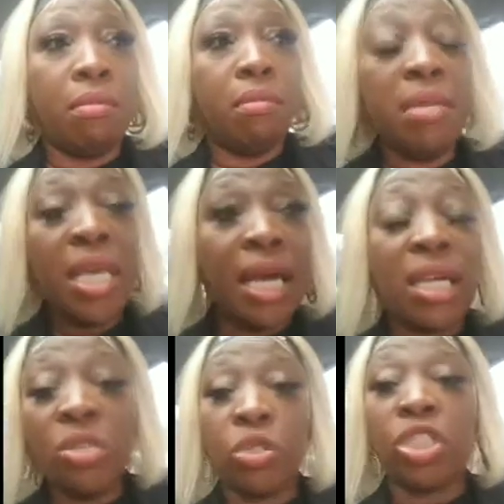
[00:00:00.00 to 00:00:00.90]
Me
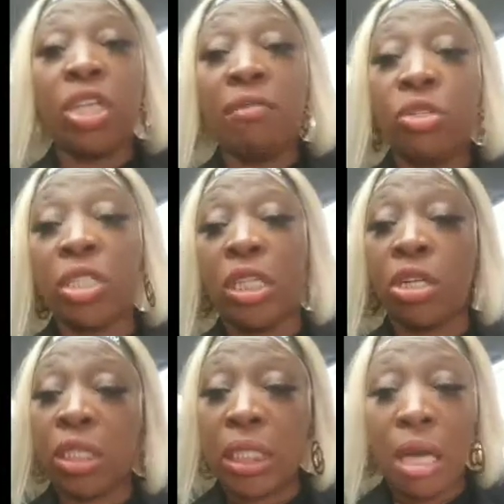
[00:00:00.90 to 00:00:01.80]
kind of know that she have to dress a
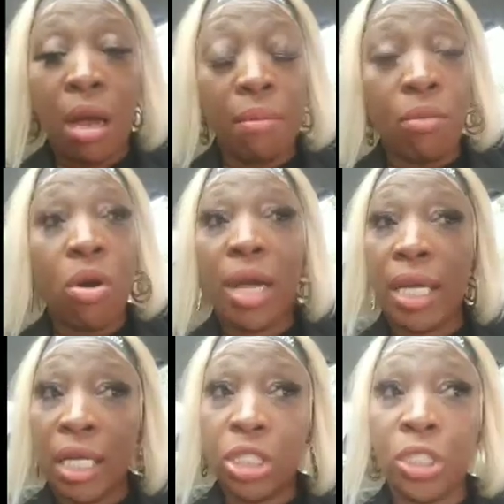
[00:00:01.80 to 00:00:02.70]
little
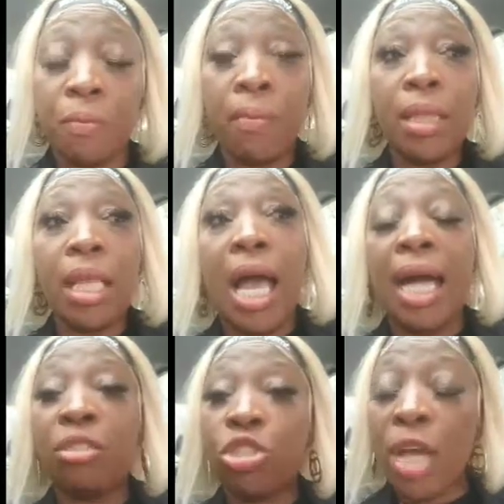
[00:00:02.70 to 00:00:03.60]
tomboy-ish
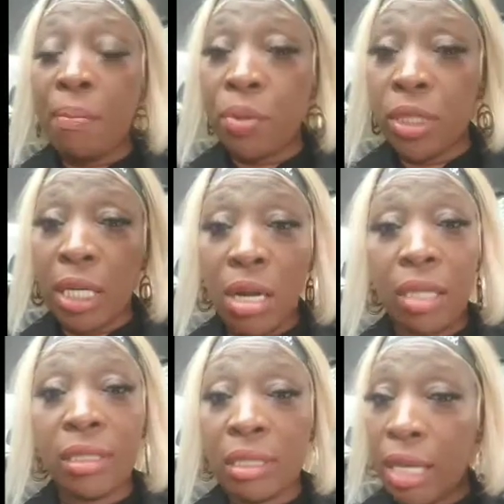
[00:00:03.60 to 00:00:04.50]
and try to protect
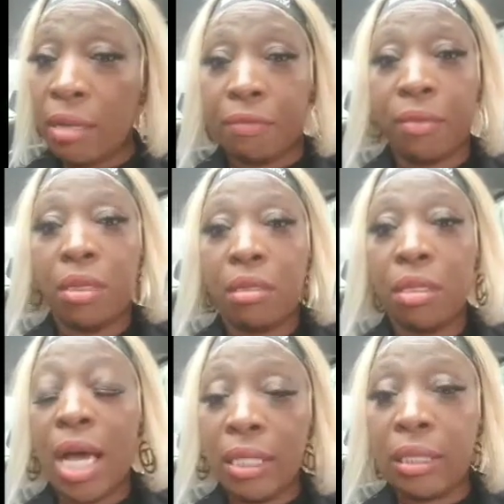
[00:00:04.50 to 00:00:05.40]
herself.
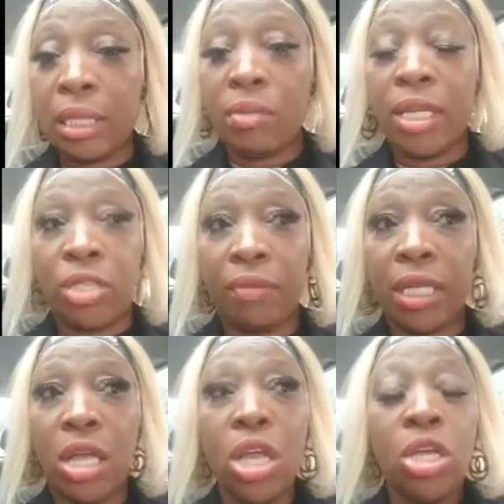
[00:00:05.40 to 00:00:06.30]
You understand what I'm trying to
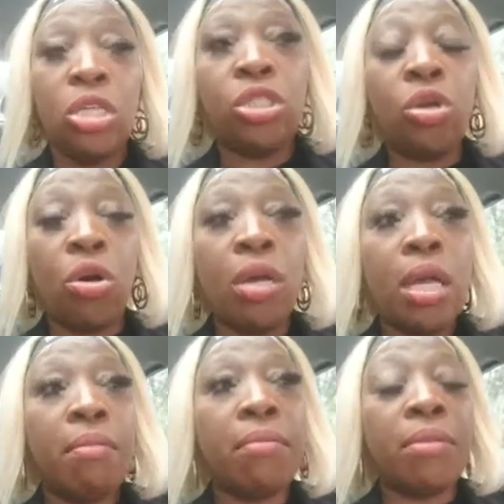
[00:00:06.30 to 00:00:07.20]
say? So,
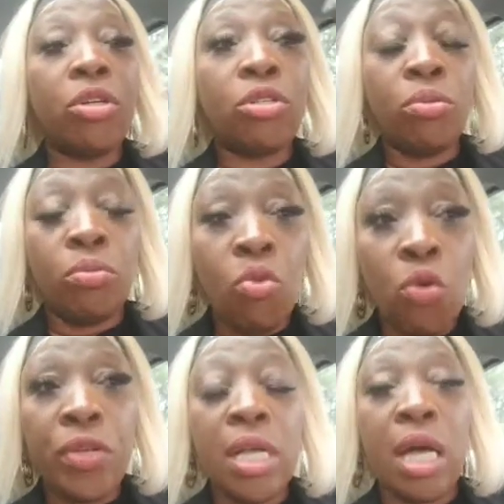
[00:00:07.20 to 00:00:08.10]

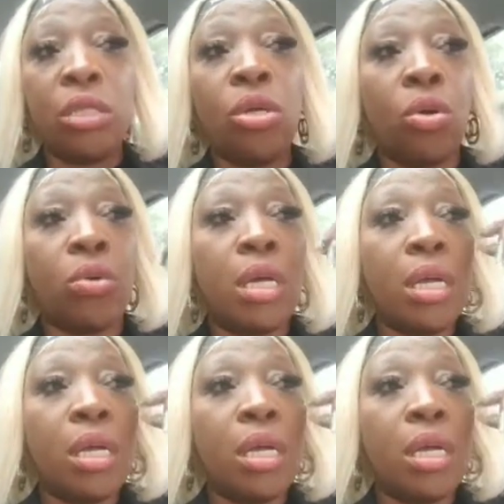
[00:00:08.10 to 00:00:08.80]
moving on now.